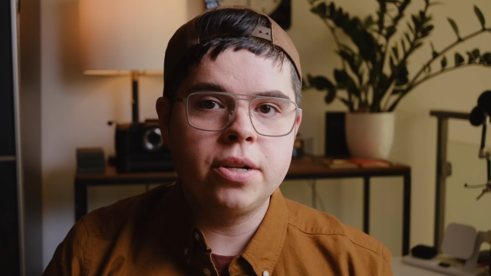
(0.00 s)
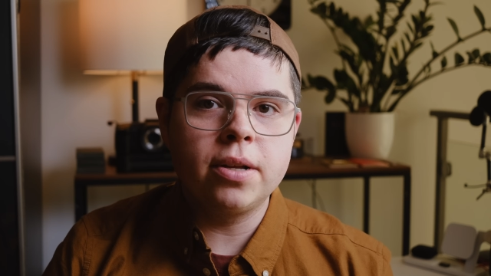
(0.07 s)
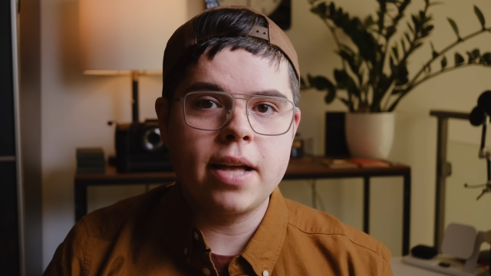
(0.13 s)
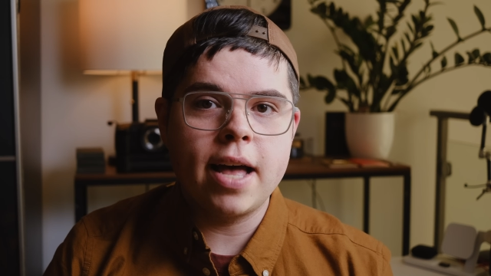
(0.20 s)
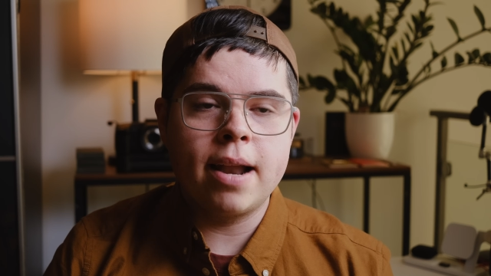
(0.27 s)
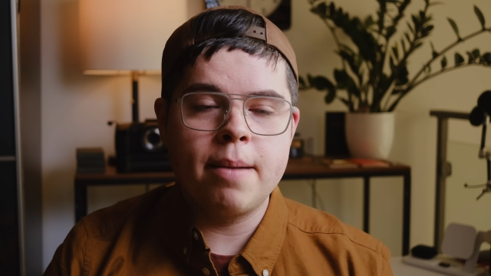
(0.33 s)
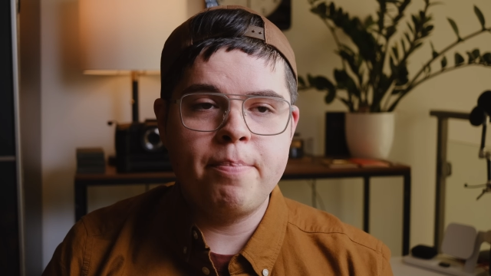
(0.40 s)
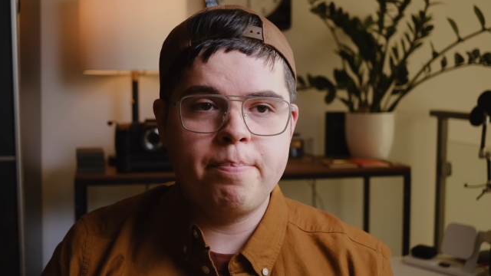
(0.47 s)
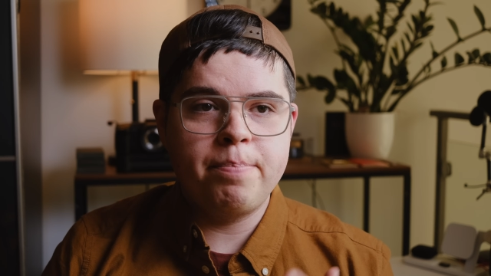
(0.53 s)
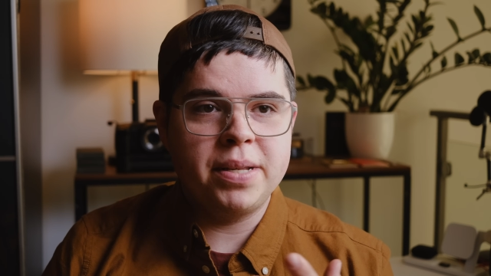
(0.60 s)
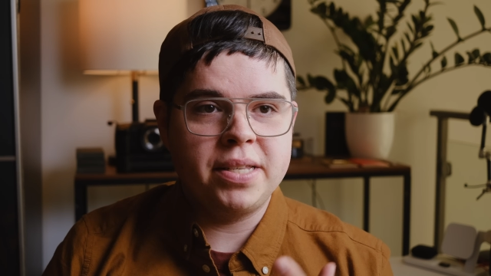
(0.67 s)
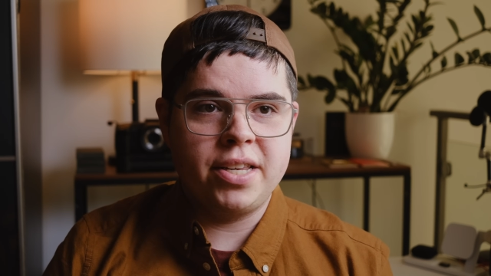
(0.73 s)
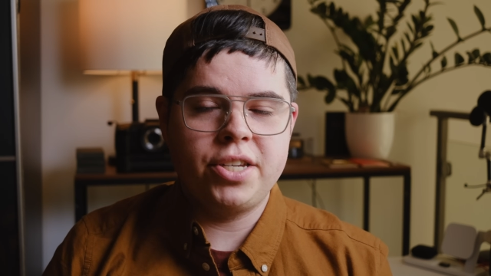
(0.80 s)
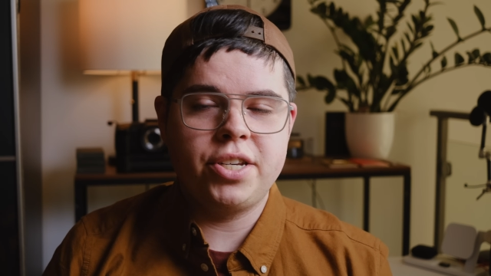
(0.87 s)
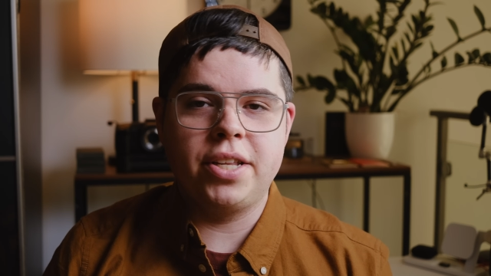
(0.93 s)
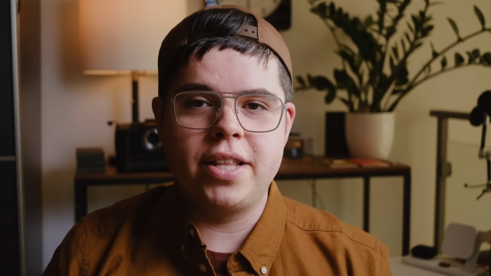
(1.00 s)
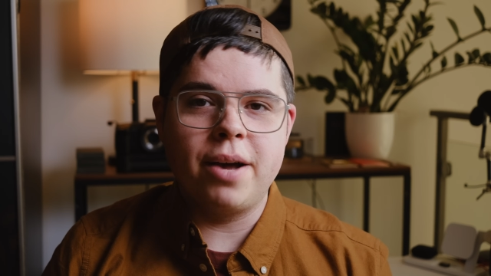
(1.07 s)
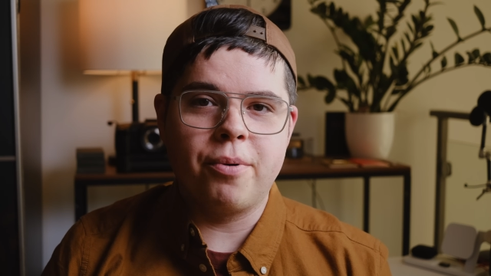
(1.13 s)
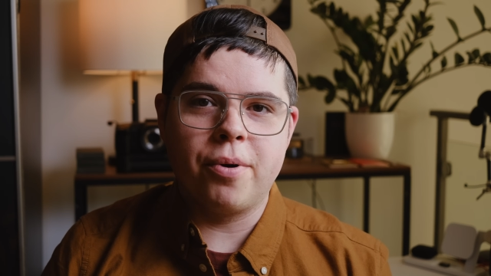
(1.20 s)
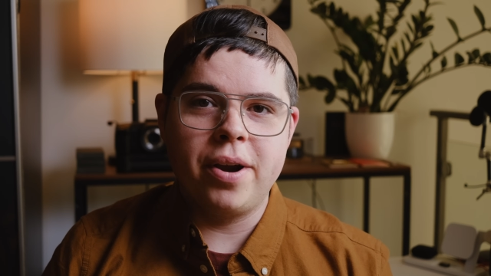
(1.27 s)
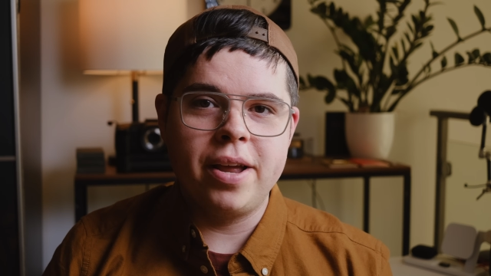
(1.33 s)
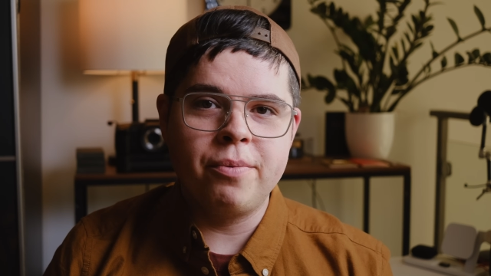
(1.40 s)
kind of position
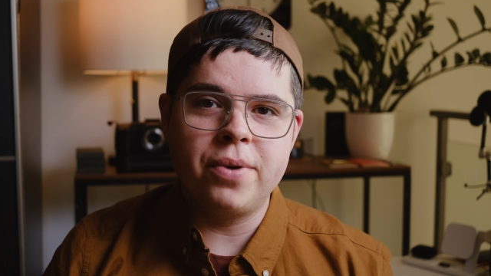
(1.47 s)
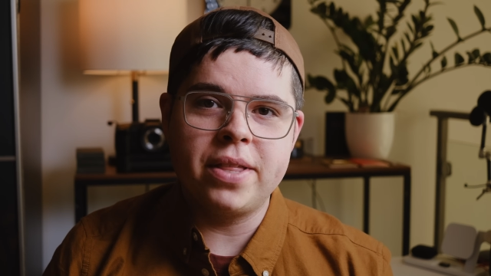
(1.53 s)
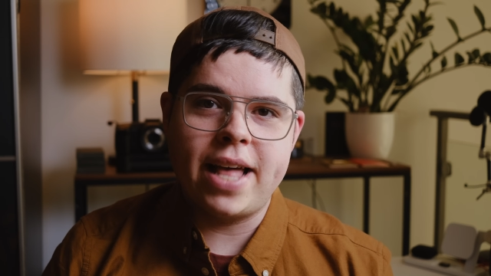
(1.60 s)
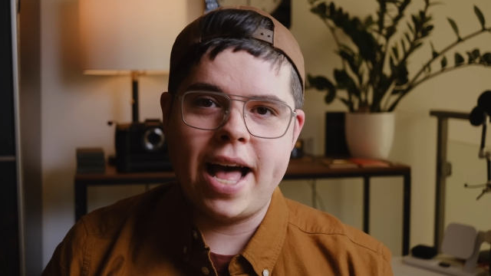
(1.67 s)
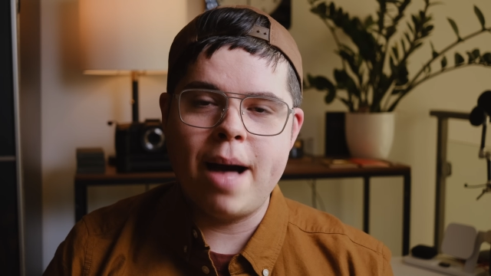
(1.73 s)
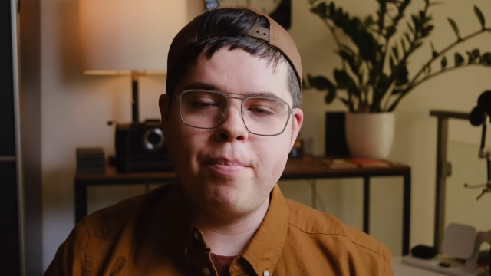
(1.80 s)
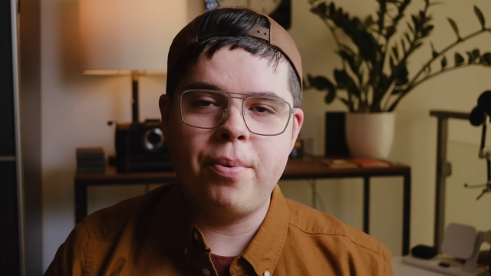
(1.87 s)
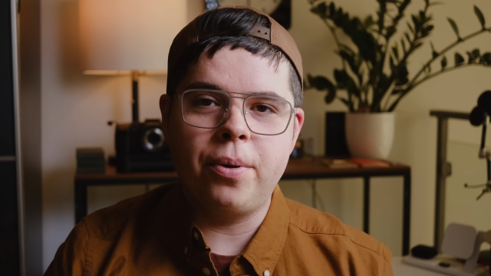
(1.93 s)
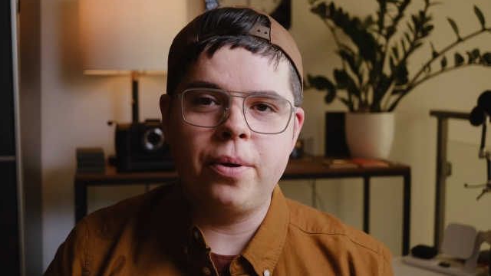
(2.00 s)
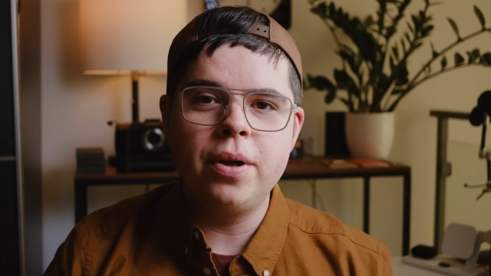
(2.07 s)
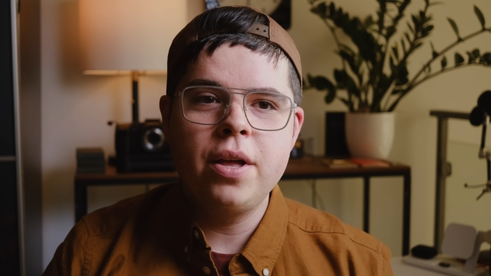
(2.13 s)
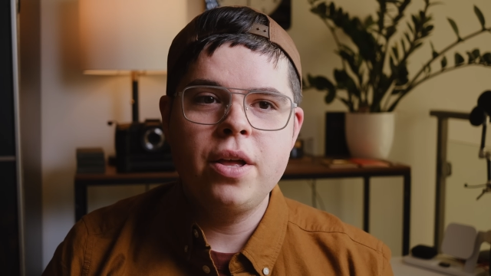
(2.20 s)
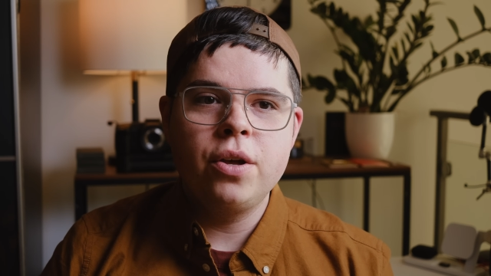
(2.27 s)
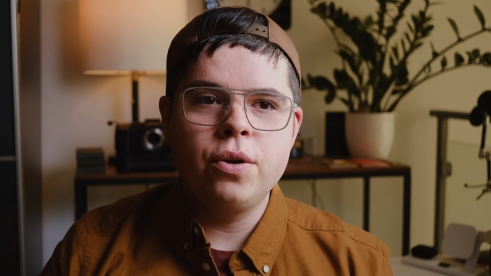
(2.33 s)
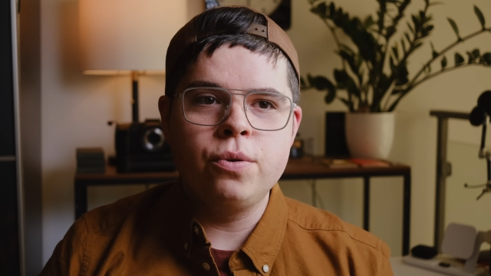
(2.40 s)
that we're in with Apple,